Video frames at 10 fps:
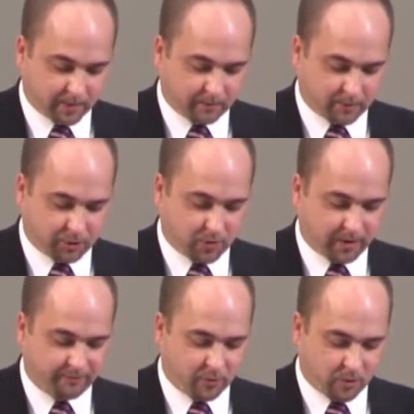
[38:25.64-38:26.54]
Verse
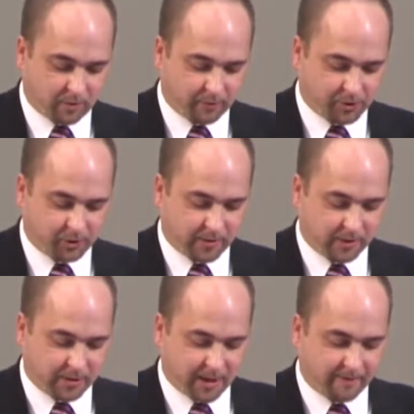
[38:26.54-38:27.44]
24, 1
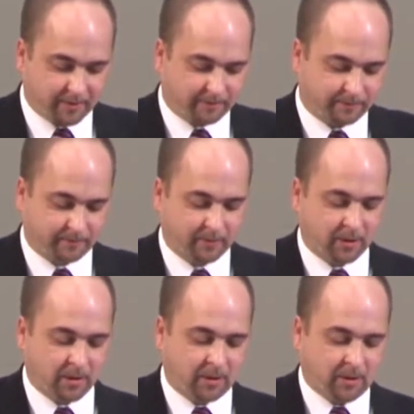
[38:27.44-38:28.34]
Corinthians 11.
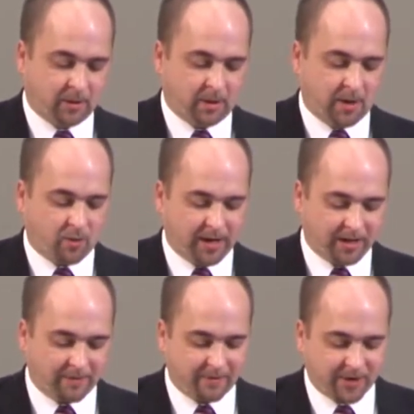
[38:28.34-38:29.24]
And when he had
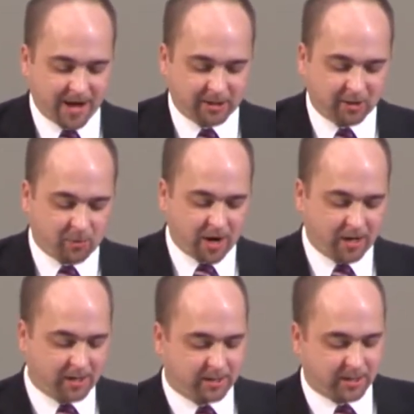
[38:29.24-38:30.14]
given thanks, he brake
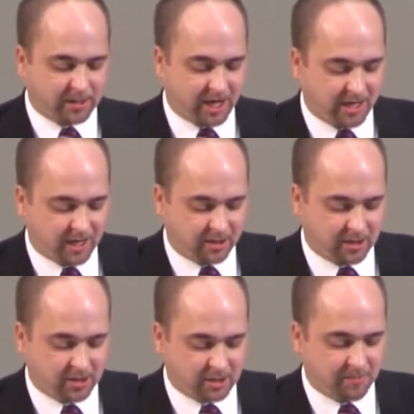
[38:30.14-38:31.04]
it and said, Take, eat,
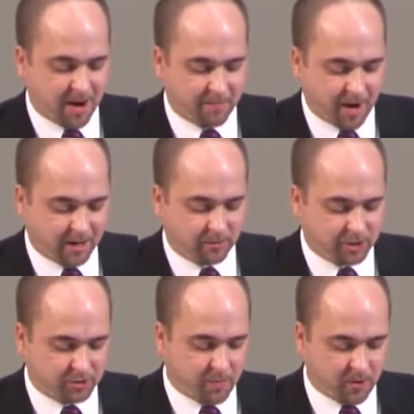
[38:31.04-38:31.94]
this is my body, which
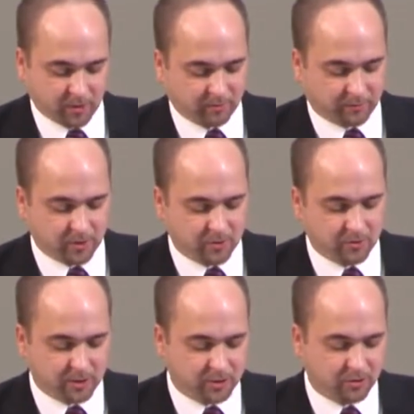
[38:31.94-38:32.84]
is broken for you.
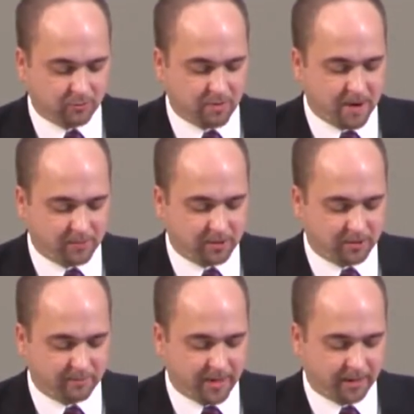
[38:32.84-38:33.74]
This do in remembrance
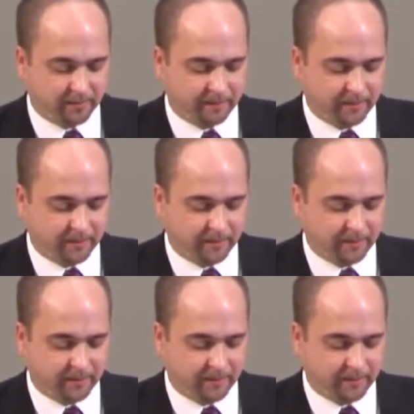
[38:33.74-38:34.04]
of me.